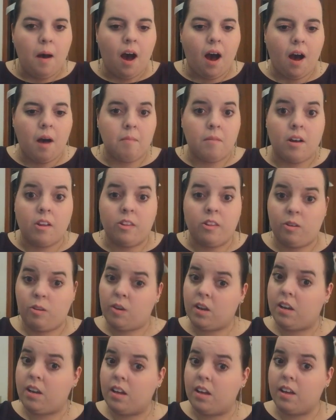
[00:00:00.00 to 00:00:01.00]
Um, although you
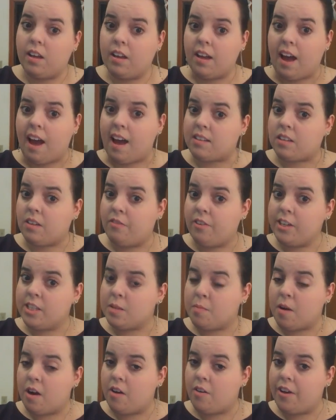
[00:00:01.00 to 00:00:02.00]
could ask a friend
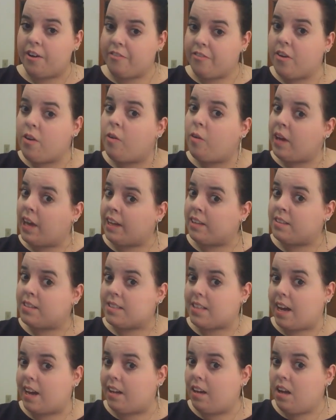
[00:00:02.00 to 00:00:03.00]
to borrow their phone and
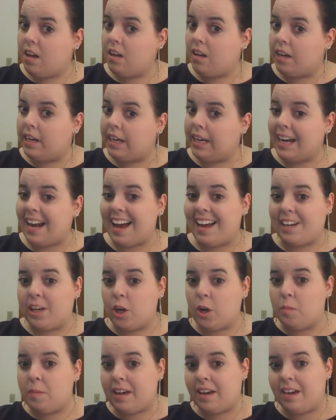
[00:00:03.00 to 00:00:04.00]
sign on on it. I
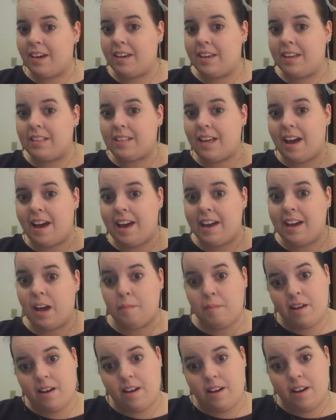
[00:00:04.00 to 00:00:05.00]
know because I
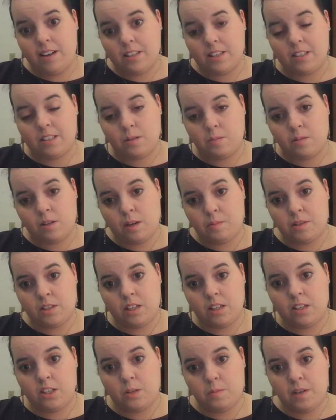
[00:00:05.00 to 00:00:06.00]
got my aunt a
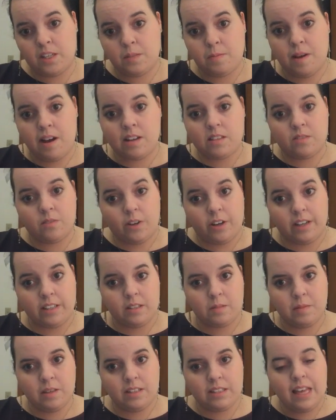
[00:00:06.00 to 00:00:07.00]
subscription to Birchbox for
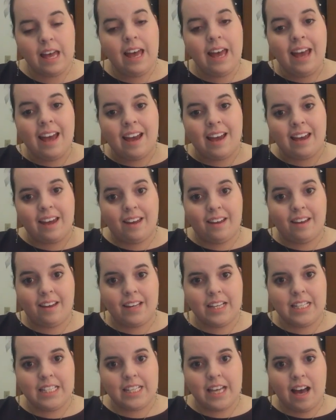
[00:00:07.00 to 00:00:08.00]
Christmas
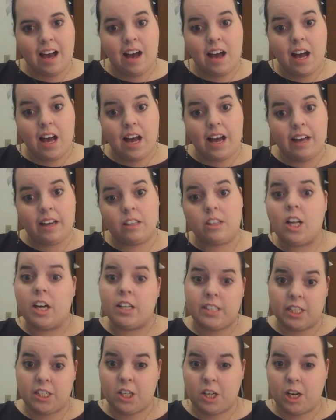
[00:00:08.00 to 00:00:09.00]
and I
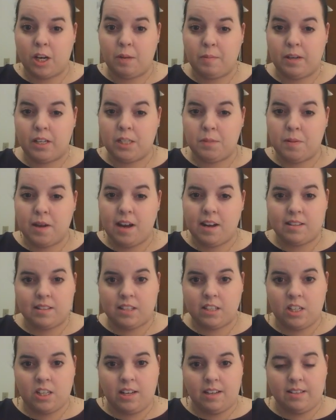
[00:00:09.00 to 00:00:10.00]
logged into her Birchbox
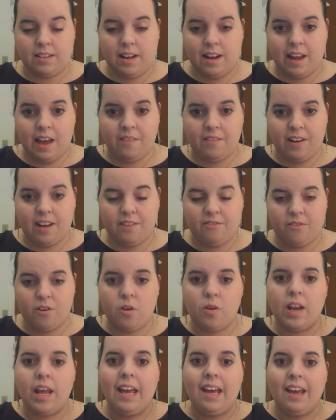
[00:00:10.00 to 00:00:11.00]
because she does not have an
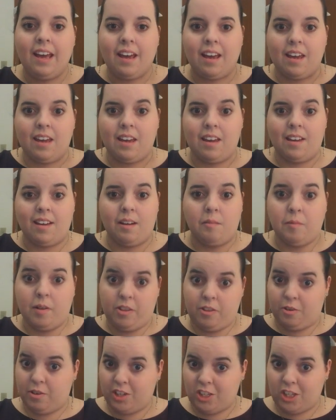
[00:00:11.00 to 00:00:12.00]
iPhone and
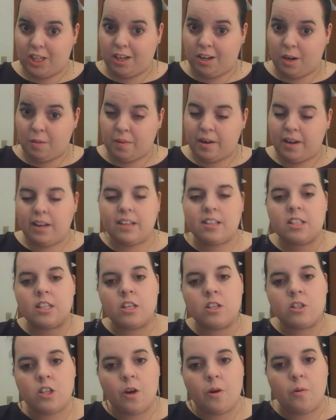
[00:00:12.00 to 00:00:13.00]
went through to check her products.
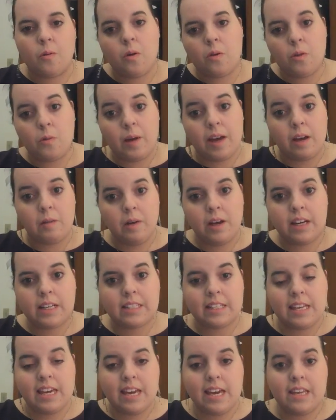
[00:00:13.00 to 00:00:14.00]
So the way it
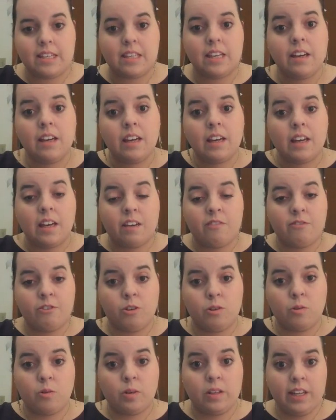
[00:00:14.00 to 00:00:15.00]
works is if
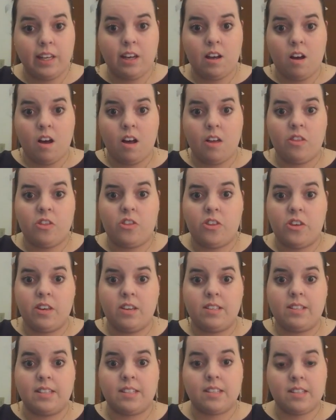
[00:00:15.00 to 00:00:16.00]
you click on
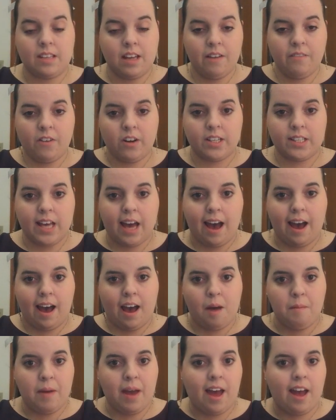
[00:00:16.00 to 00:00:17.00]
the Discover
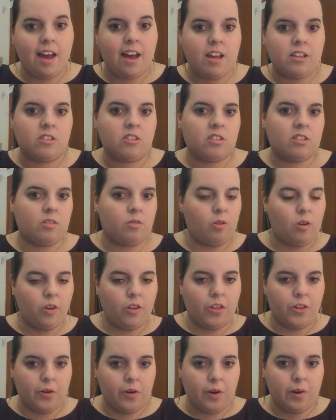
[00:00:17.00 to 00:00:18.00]
tab and
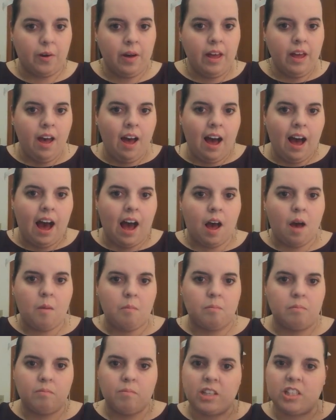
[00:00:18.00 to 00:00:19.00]
scroll through,
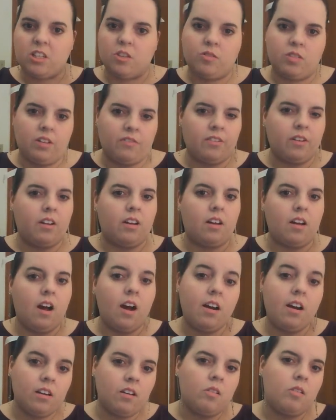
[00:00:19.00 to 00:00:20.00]
um, it shows different
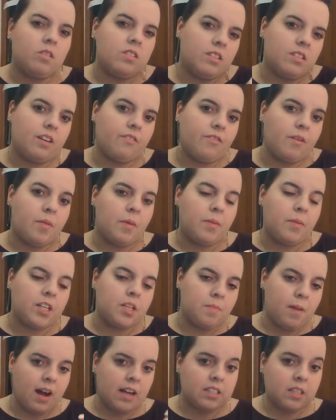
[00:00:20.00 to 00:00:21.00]
articles like from the
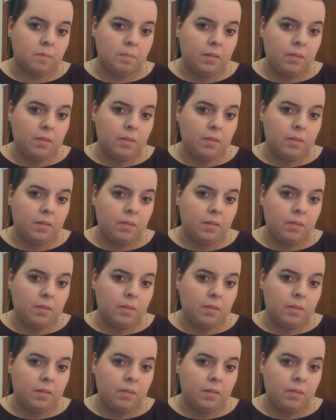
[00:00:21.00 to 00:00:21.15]
Birchbox